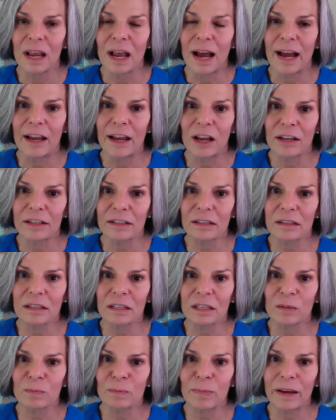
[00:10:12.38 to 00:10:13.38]
I also
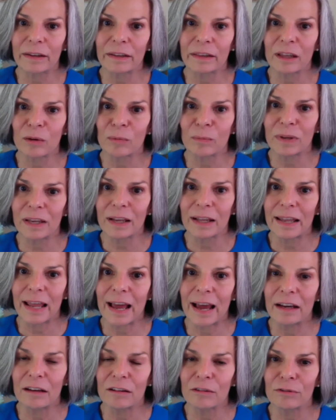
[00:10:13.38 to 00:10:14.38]
suspect there'll be a
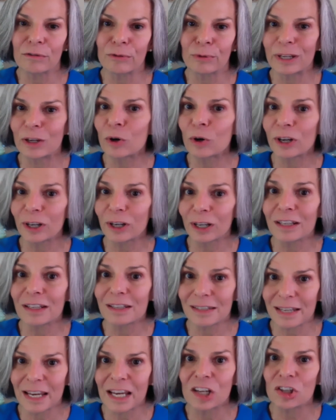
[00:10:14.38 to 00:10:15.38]
lot of
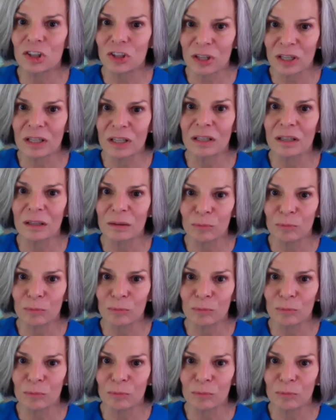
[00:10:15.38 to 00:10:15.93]
reorganization,